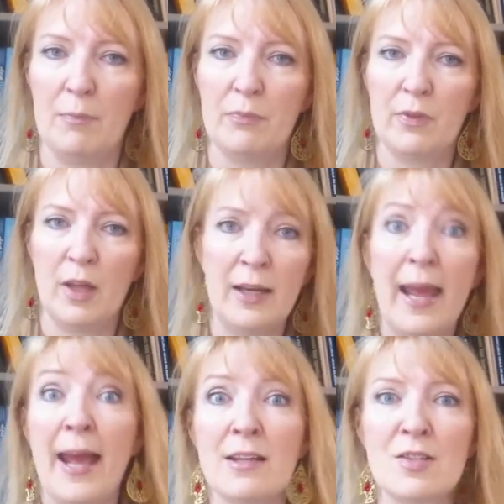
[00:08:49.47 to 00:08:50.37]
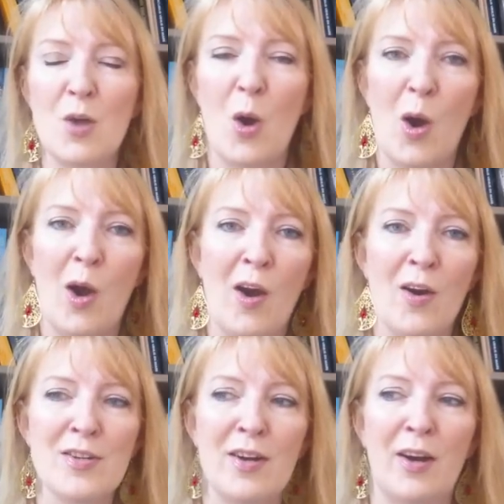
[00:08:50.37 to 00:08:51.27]
um, an ex or,
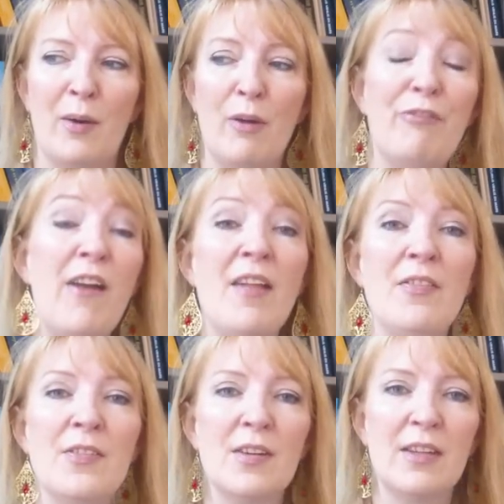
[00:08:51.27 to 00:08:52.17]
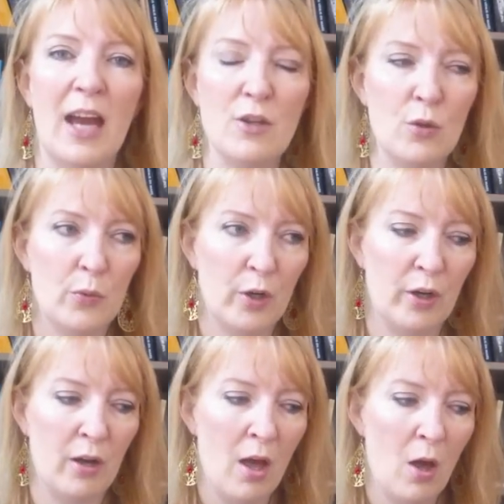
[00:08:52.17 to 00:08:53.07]
or, or a friend that you
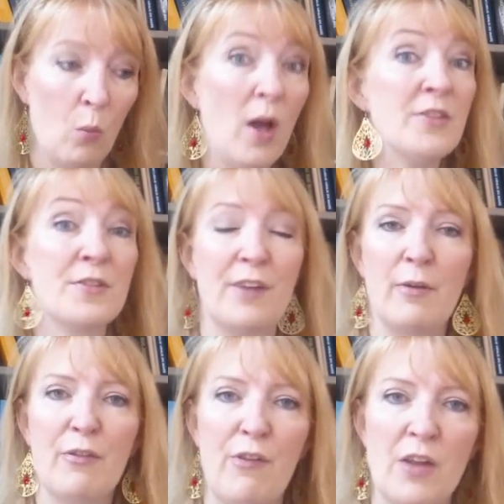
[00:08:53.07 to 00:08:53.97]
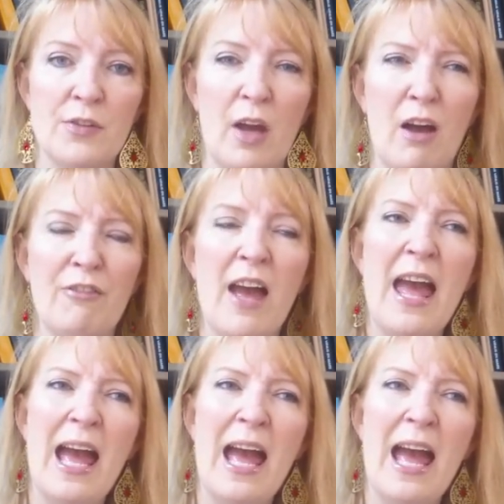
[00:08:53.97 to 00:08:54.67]
were once very fond of,